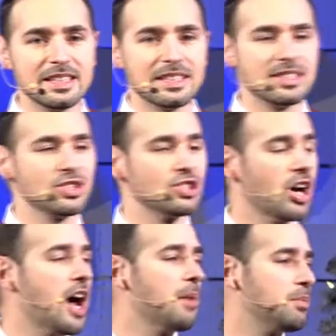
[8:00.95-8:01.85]

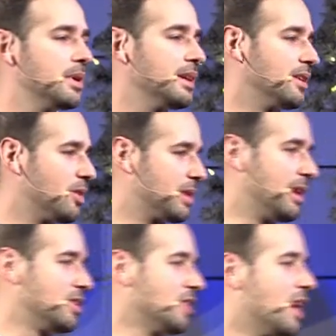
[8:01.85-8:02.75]
Shopping.
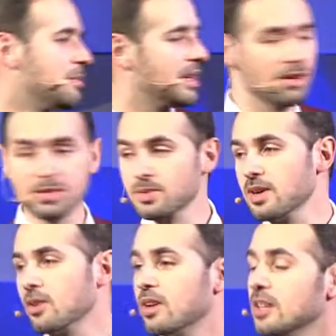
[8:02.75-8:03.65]
Okay, shopping. I was
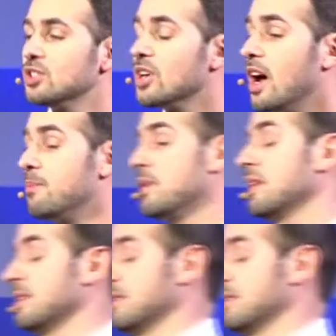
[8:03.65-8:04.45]
wrong. Okay, shopping.